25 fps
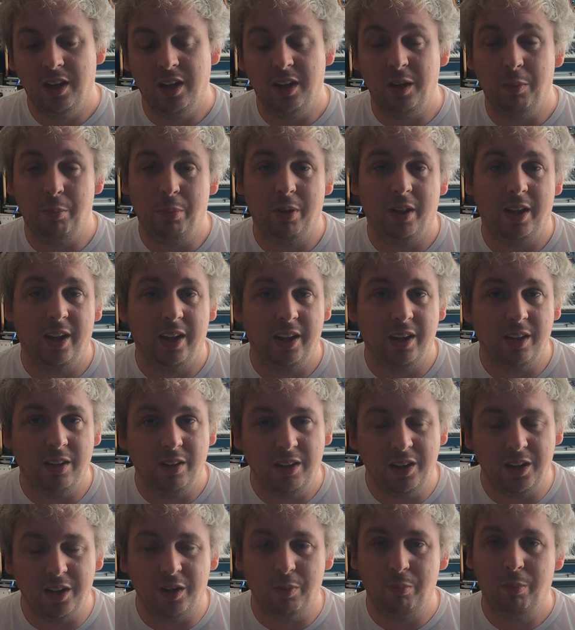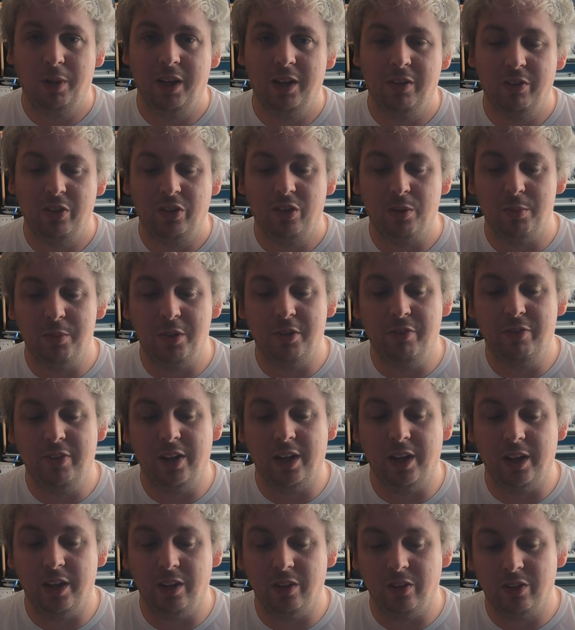and apply, play with some of the
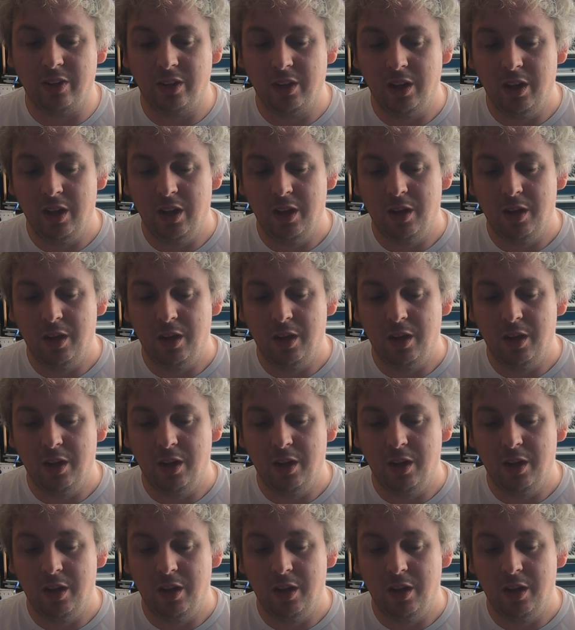filters,